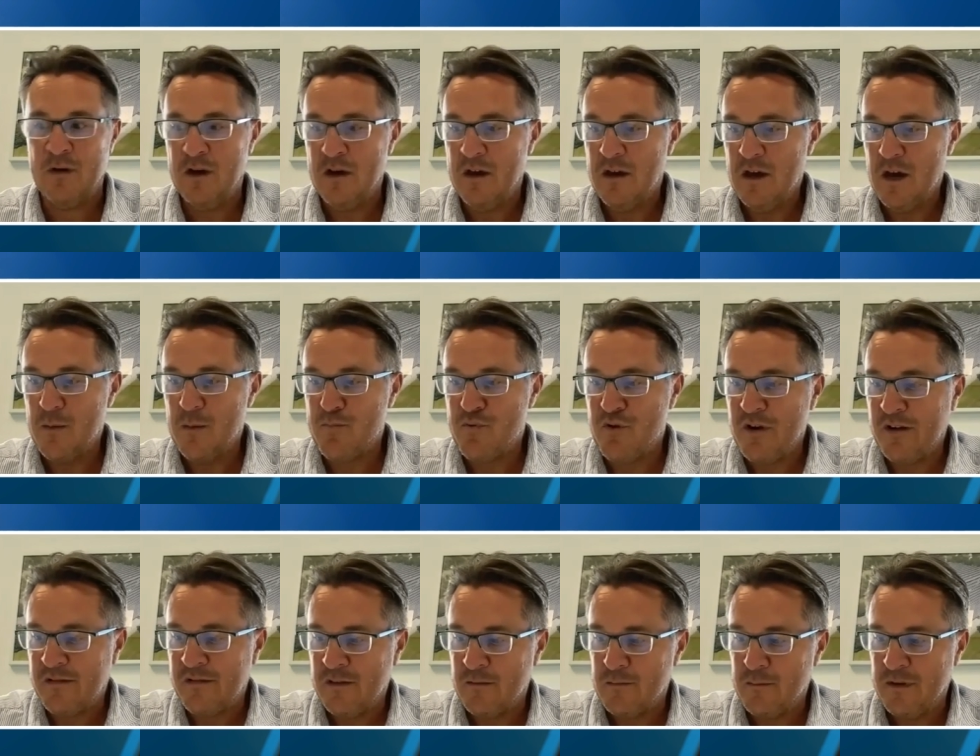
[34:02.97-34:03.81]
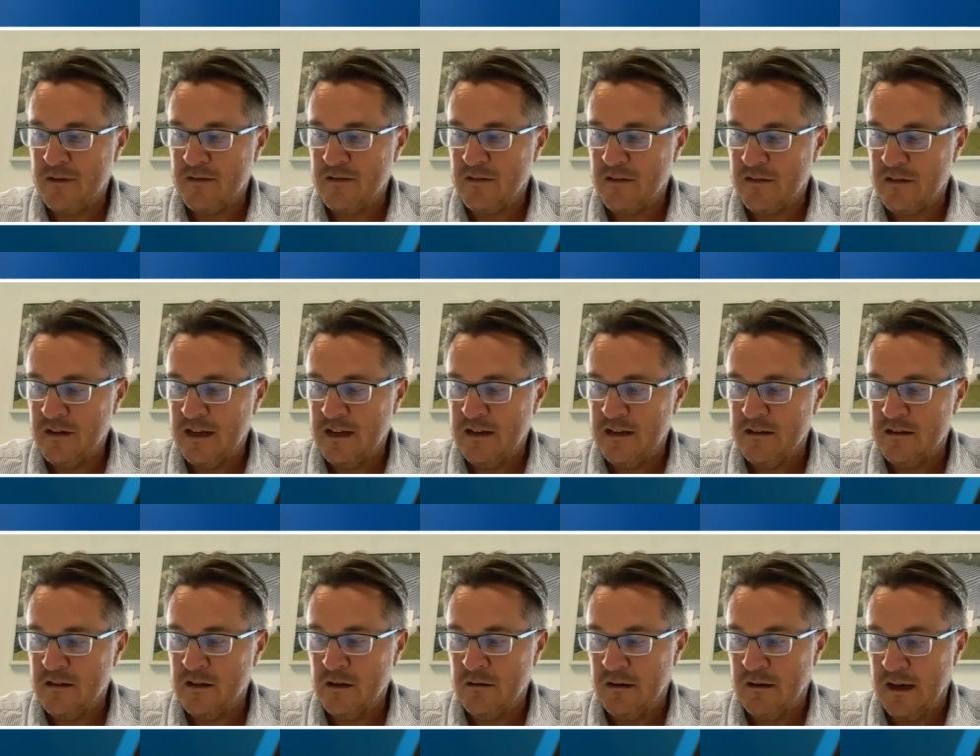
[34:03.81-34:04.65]
a, a pressing business need
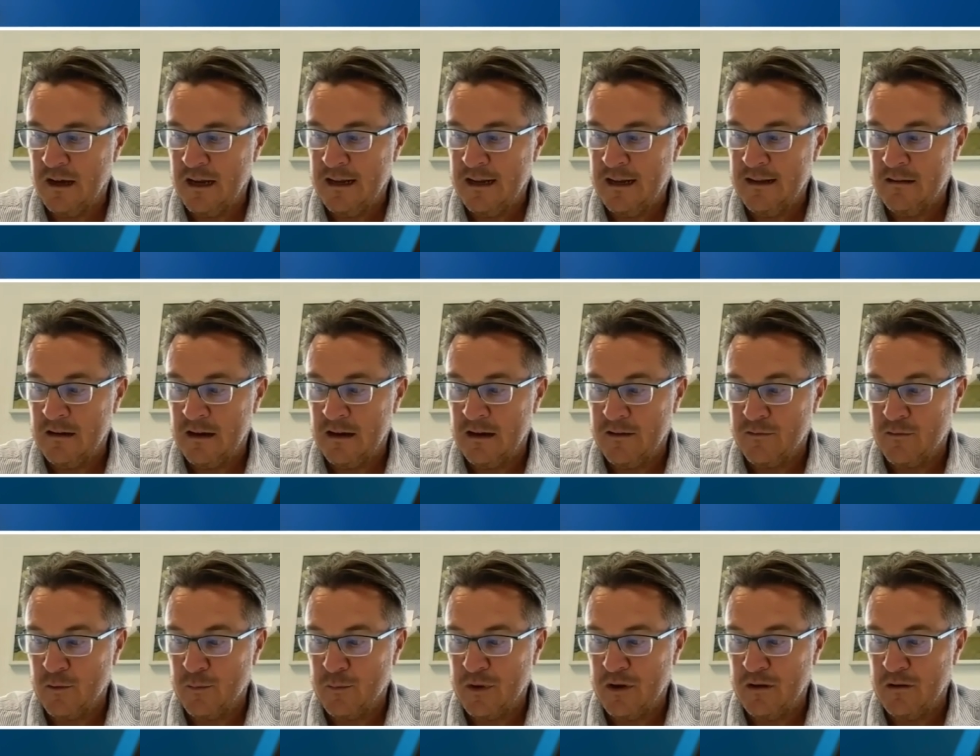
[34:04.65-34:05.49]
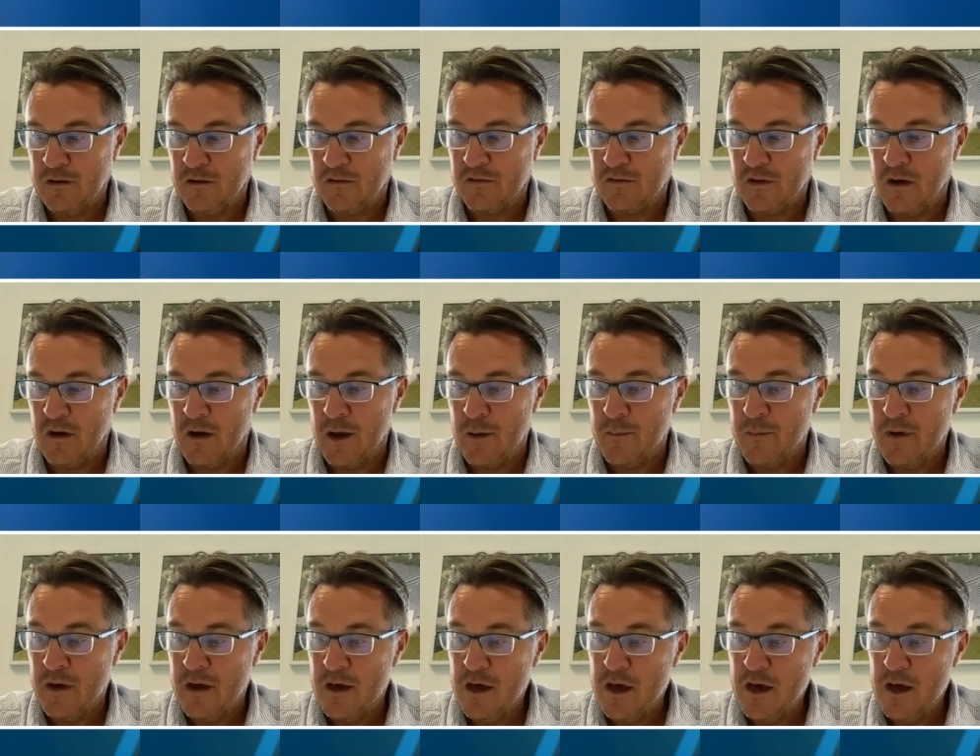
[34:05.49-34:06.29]
to do it in Italy for a period of time.